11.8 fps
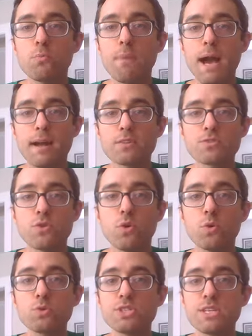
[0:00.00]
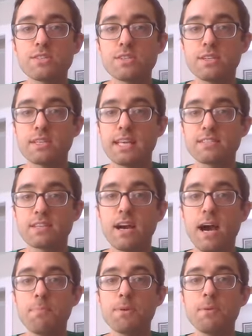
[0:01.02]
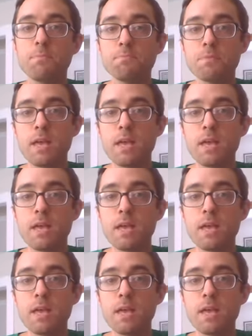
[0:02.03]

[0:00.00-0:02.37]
backs the whole season gets a copy.